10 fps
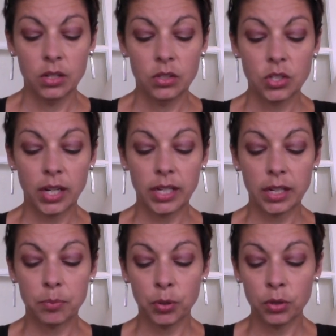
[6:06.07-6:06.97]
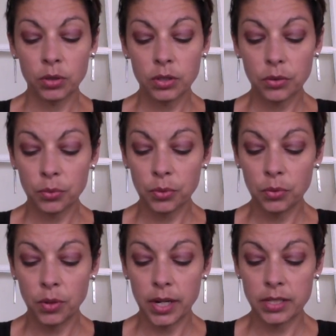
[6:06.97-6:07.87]
Schiendick pulled
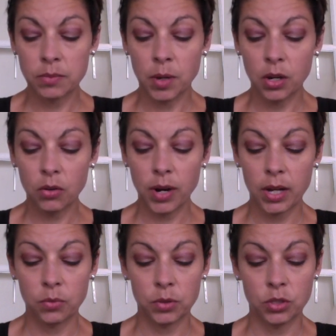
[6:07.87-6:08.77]
through a small crowd with